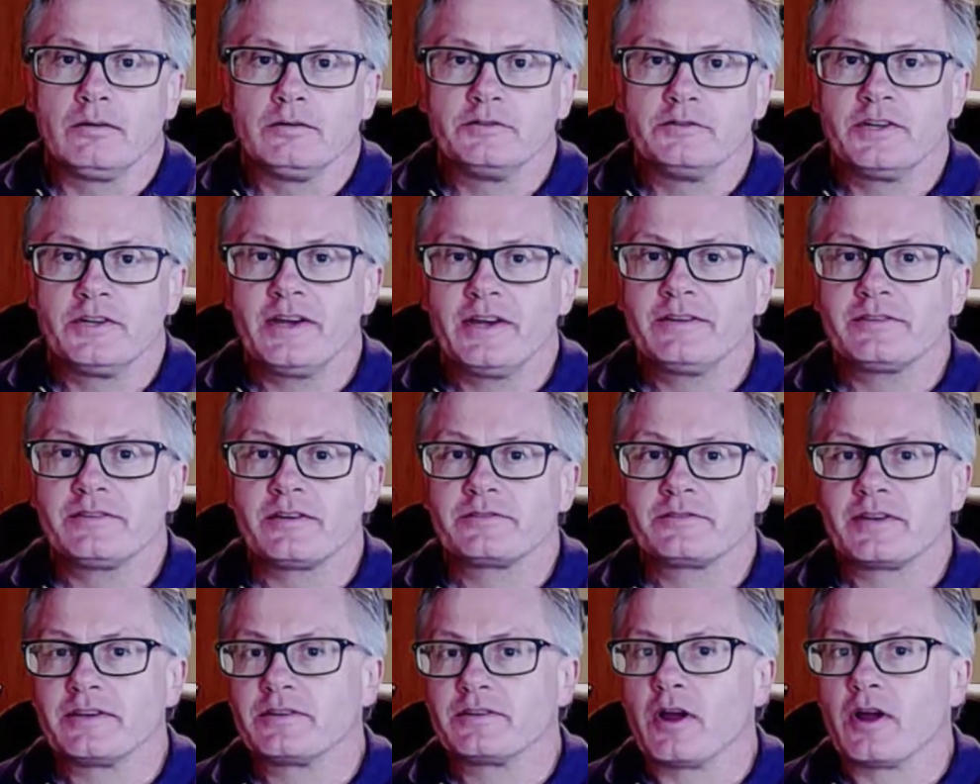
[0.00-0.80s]

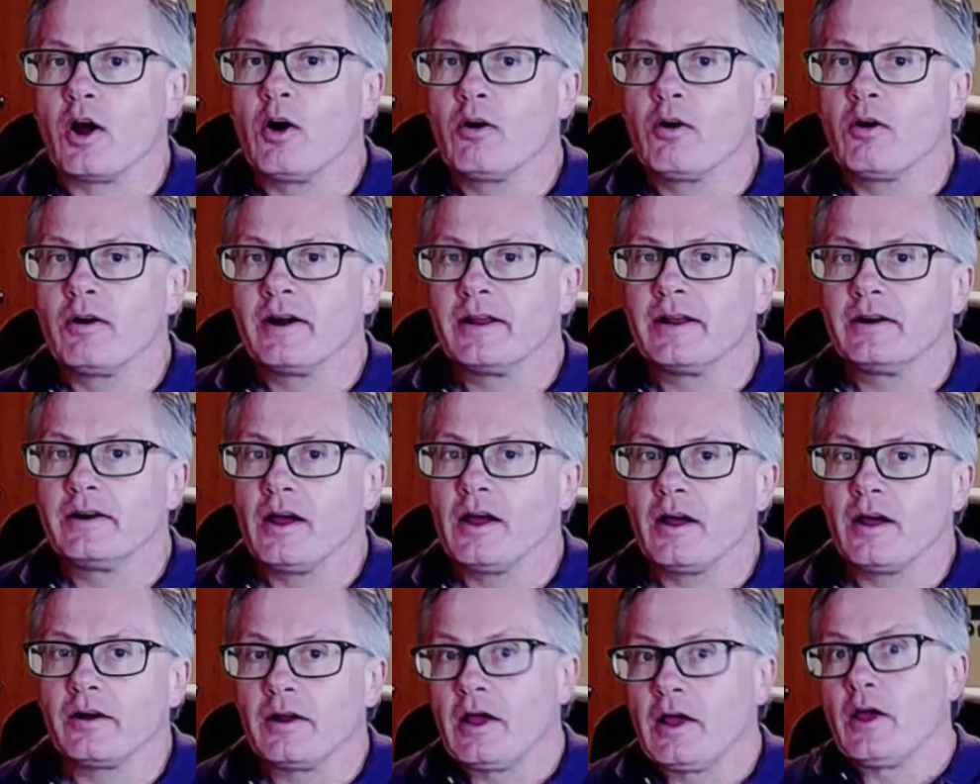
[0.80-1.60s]
Jesus has already
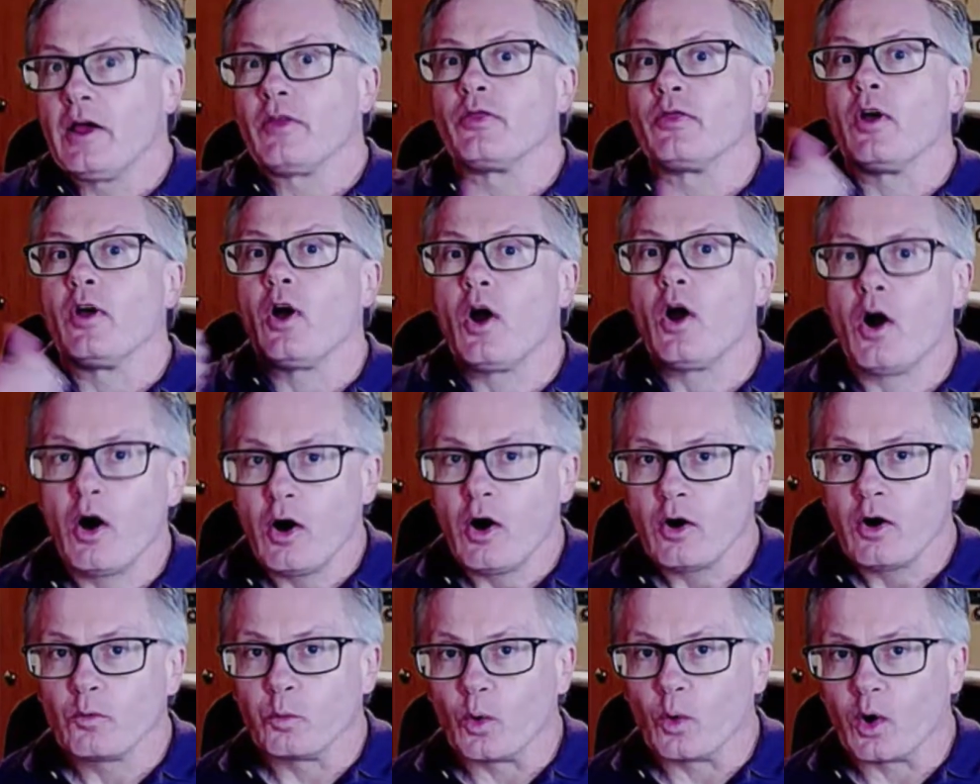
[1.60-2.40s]
done the
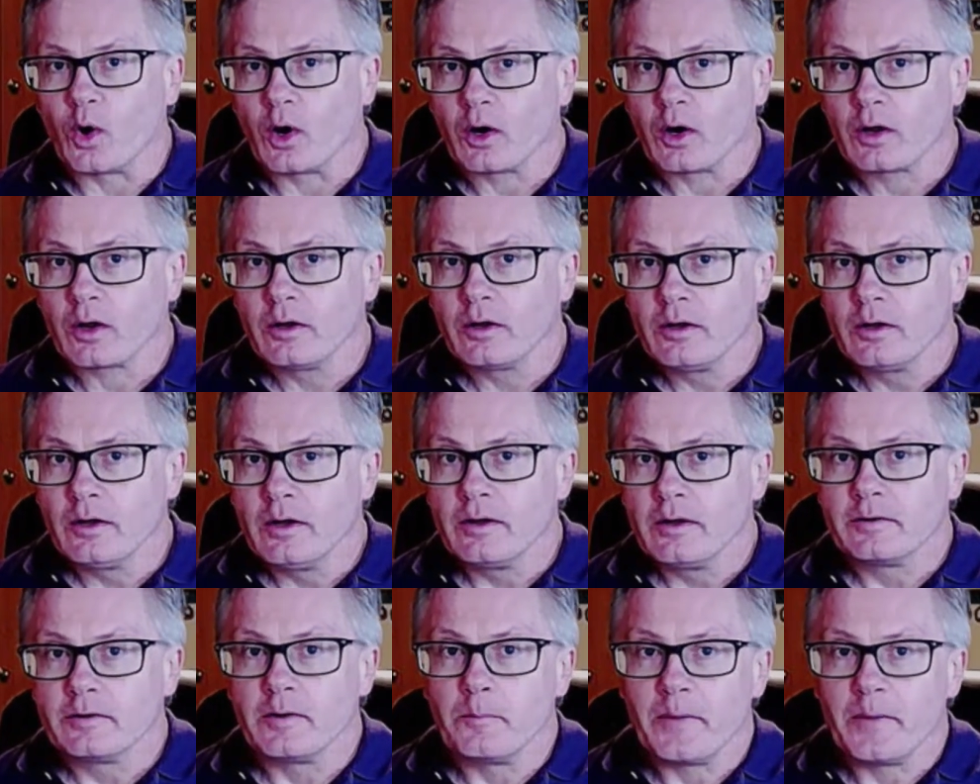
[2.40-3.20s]
hard work
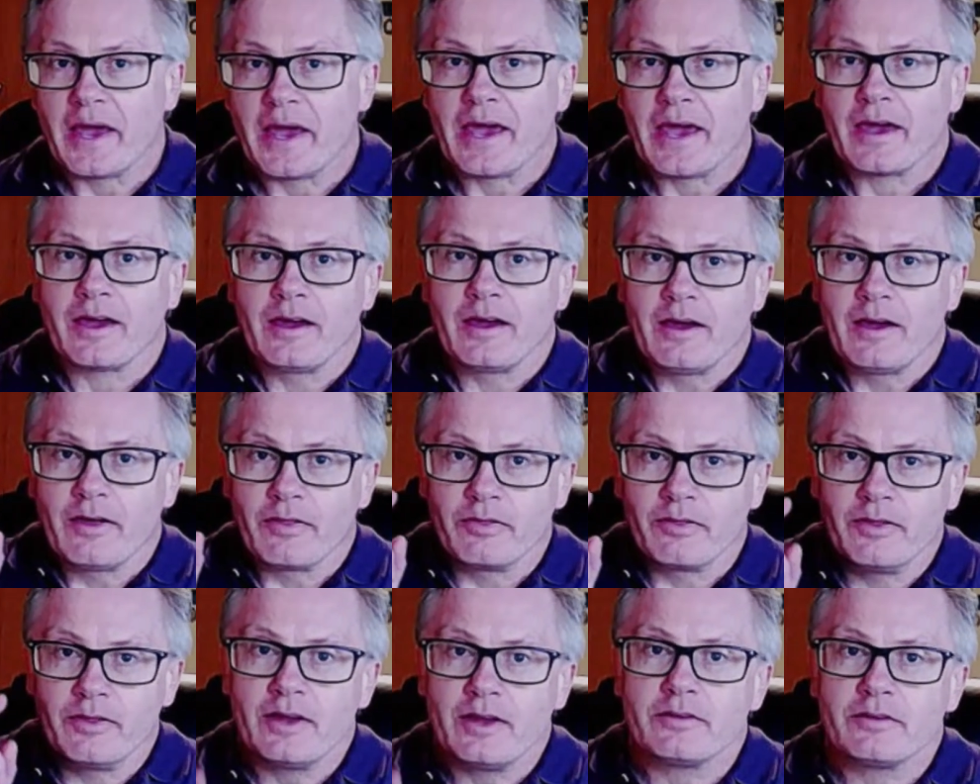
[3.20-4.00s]
to make
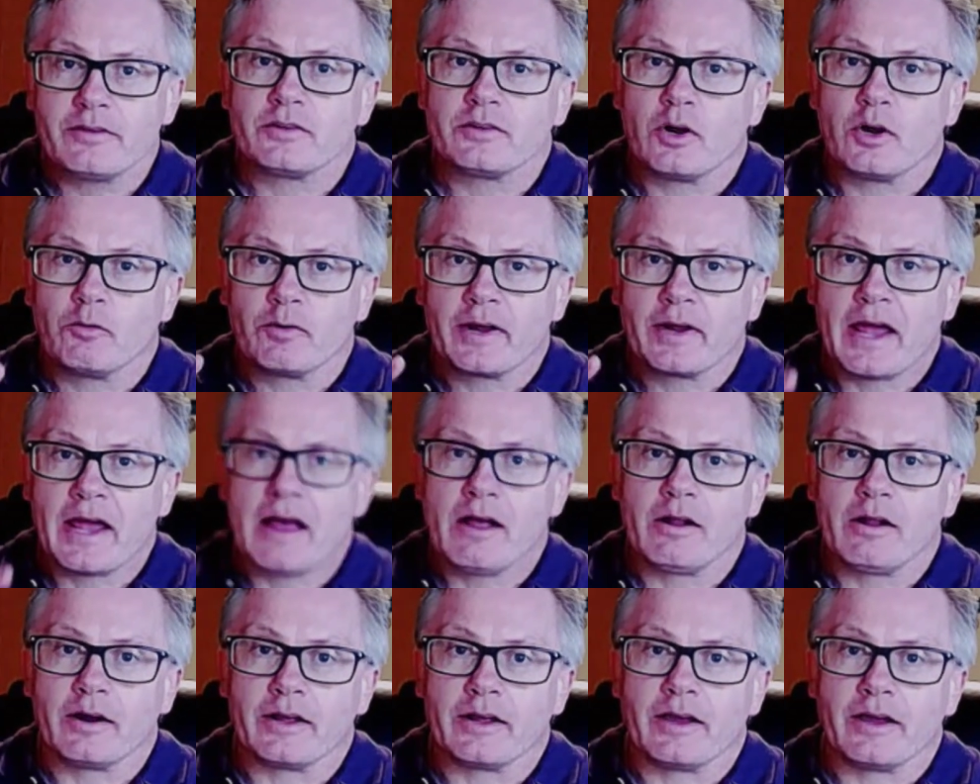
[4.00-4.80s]
this a
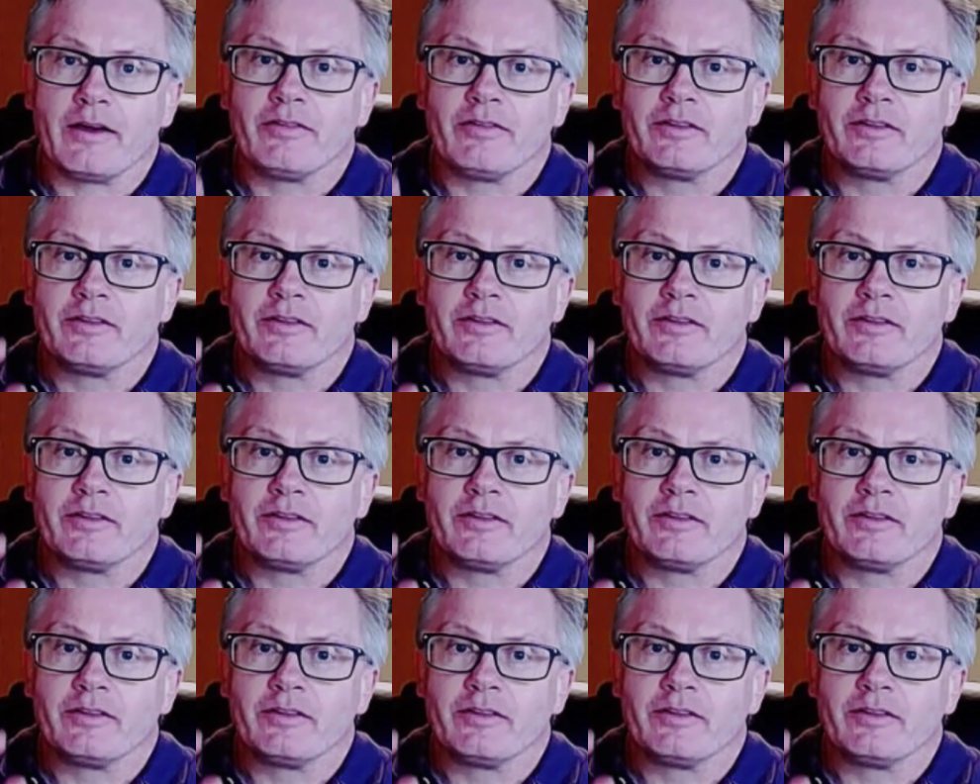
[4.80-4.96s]
reality,